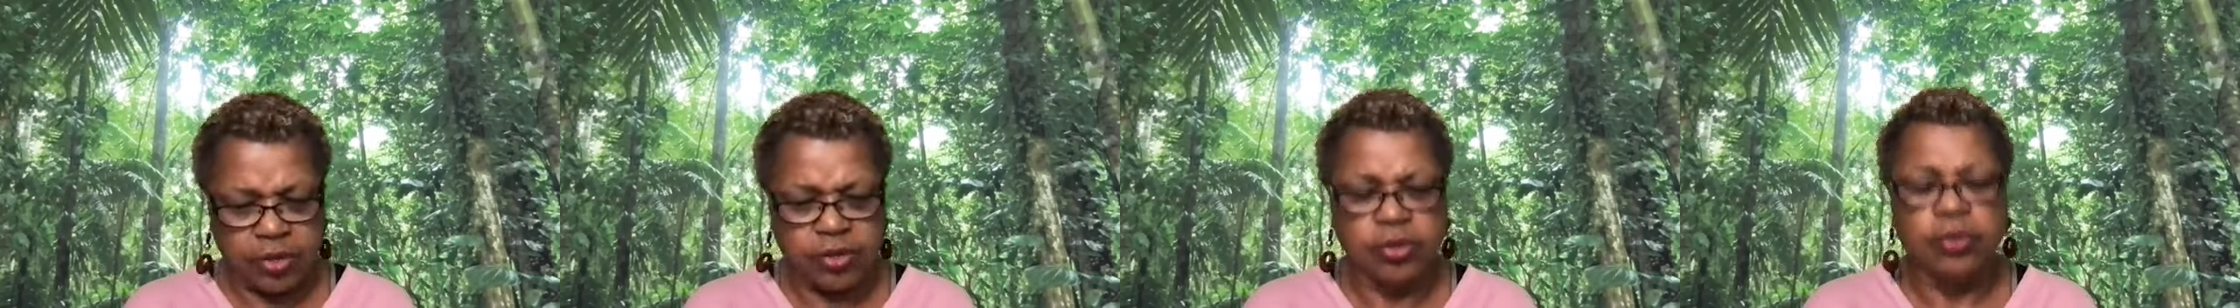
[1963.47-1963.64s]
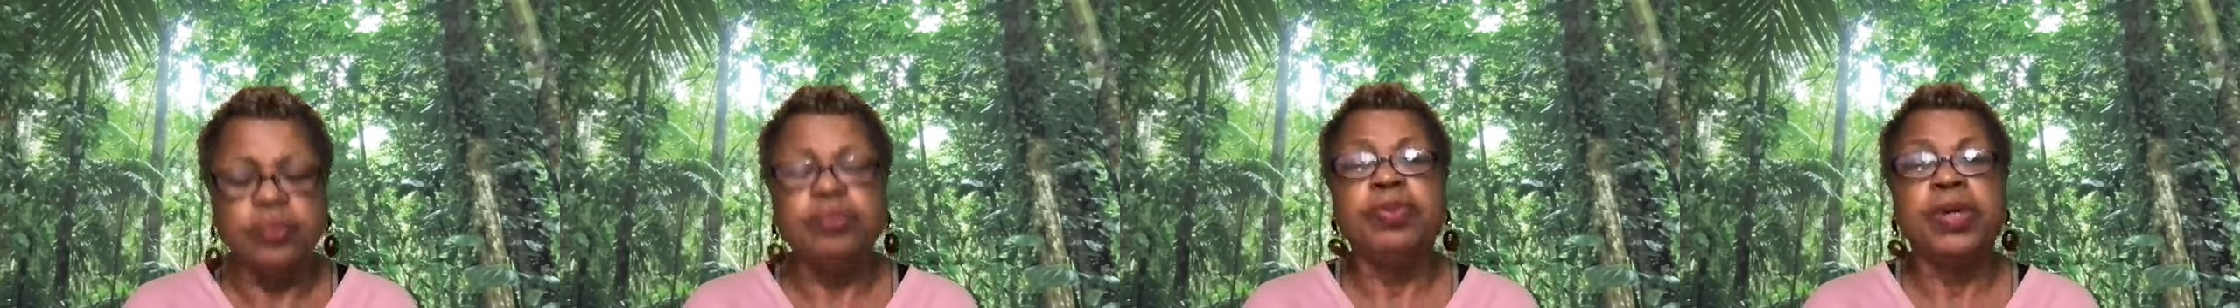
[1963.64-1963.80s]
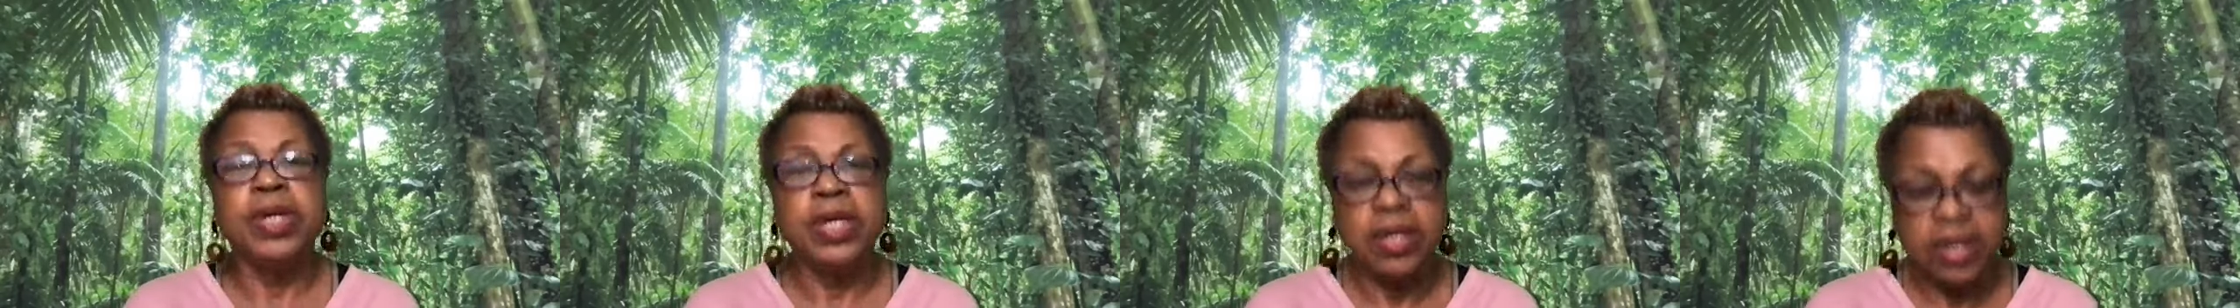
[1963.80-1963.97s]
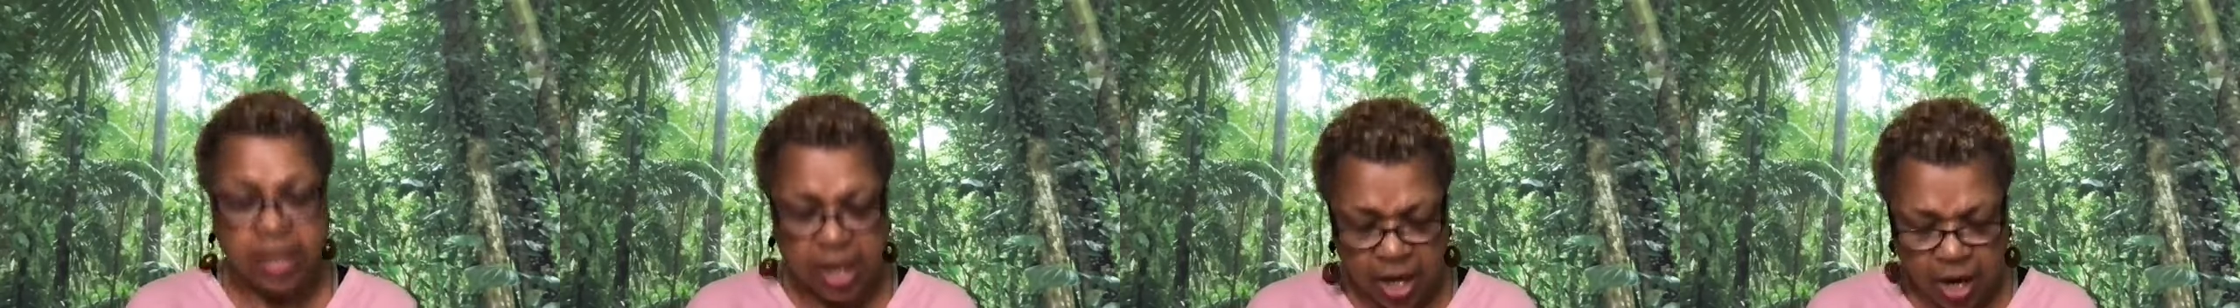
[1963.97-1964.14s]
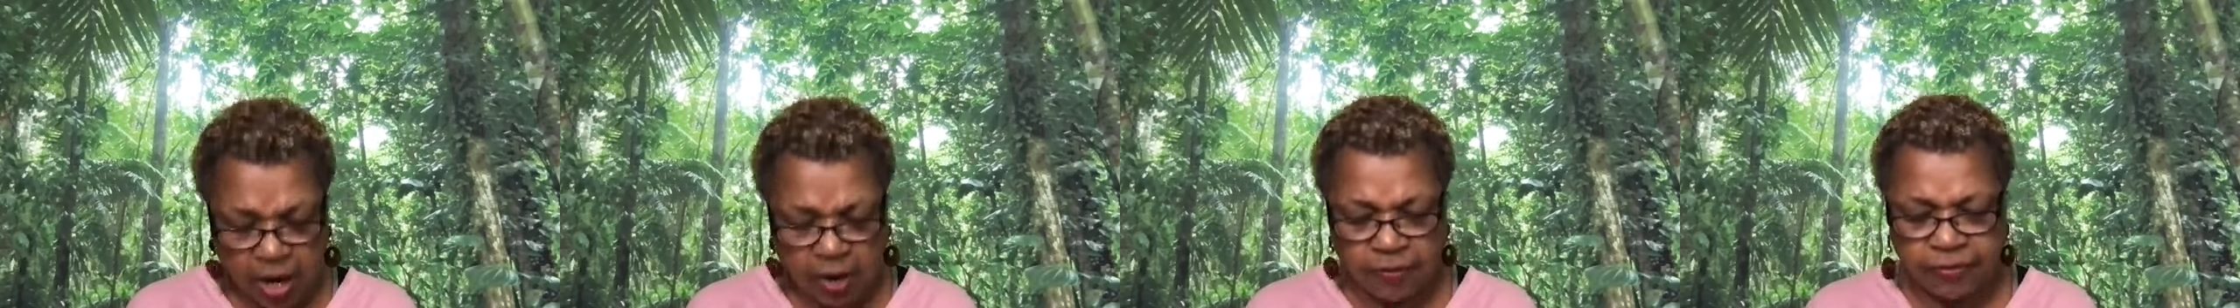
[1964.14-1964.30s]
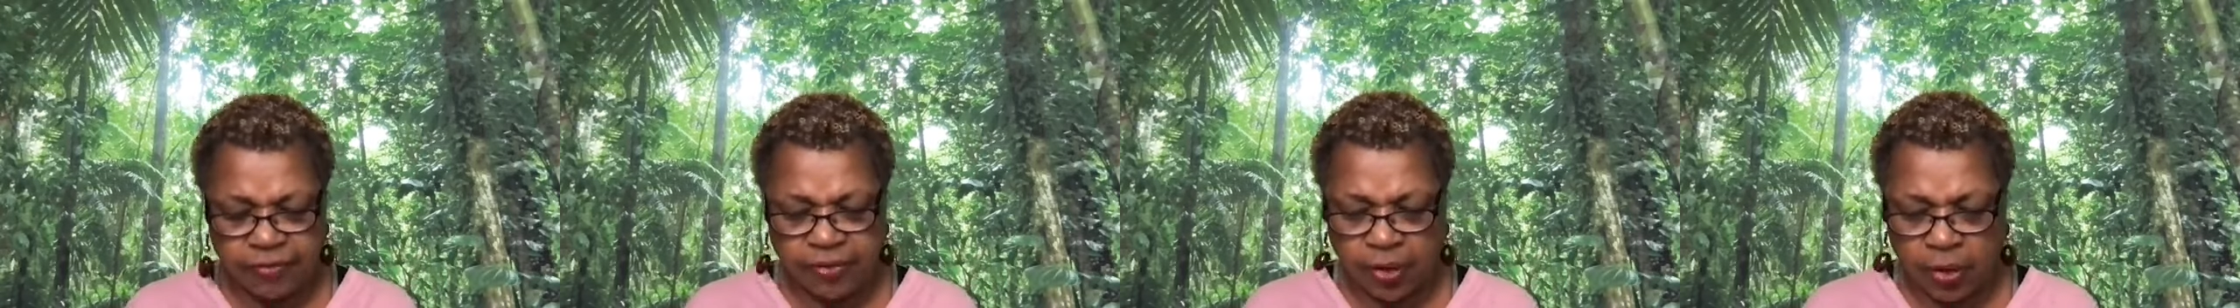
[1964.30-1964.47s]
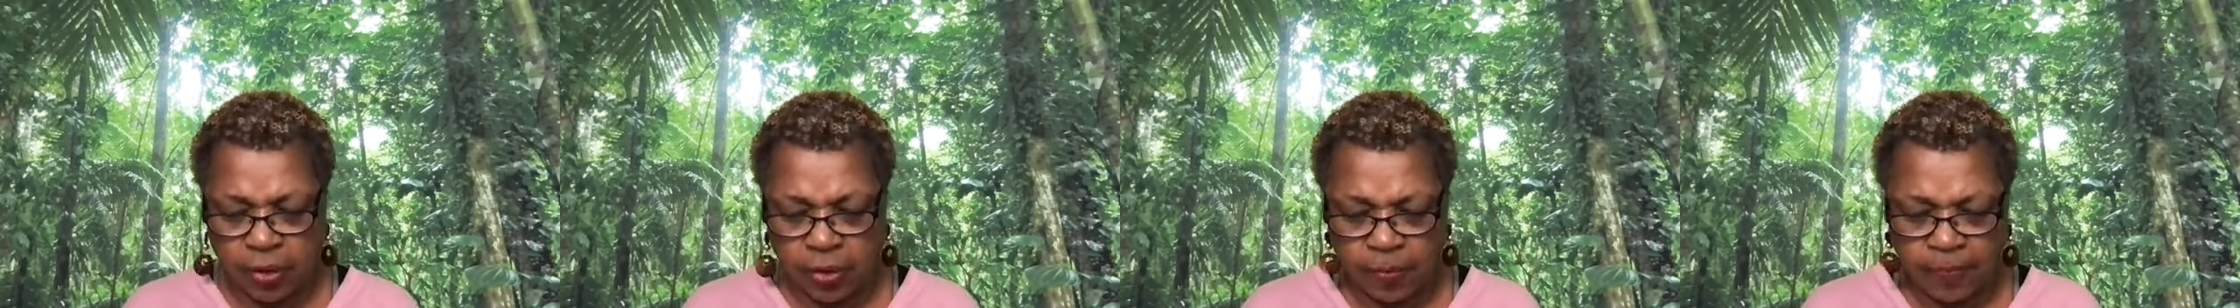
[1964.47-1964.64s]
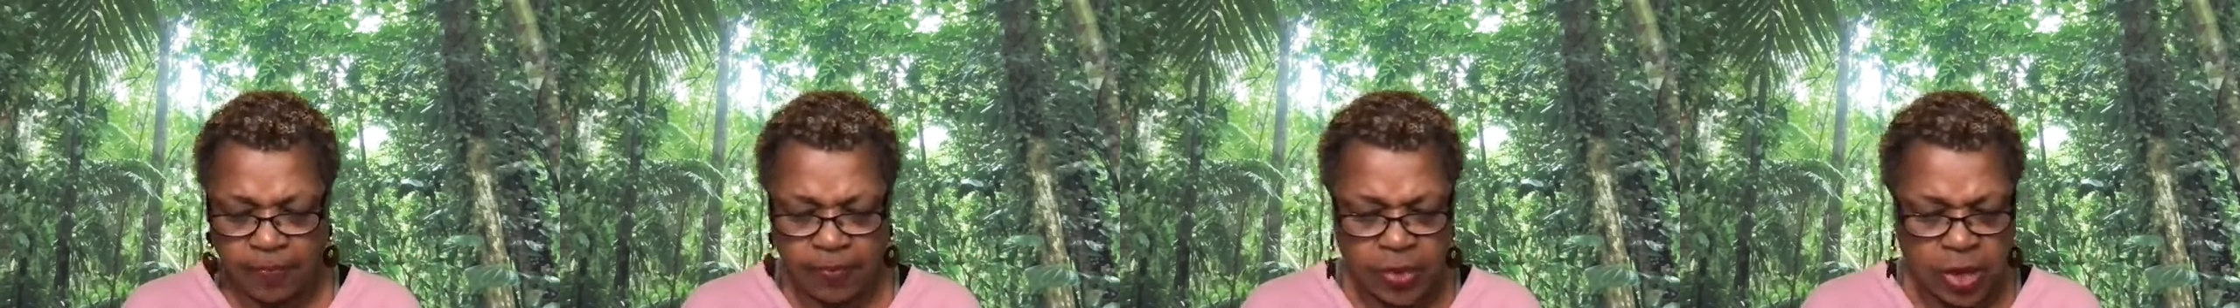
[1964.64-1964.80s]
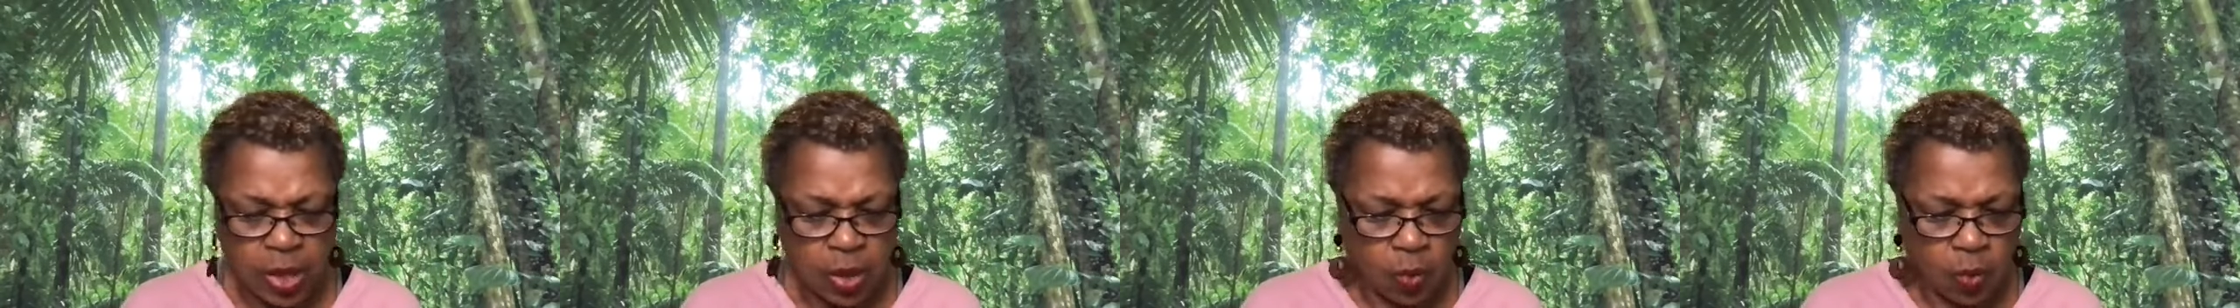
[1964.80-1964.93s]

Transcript: you, be careful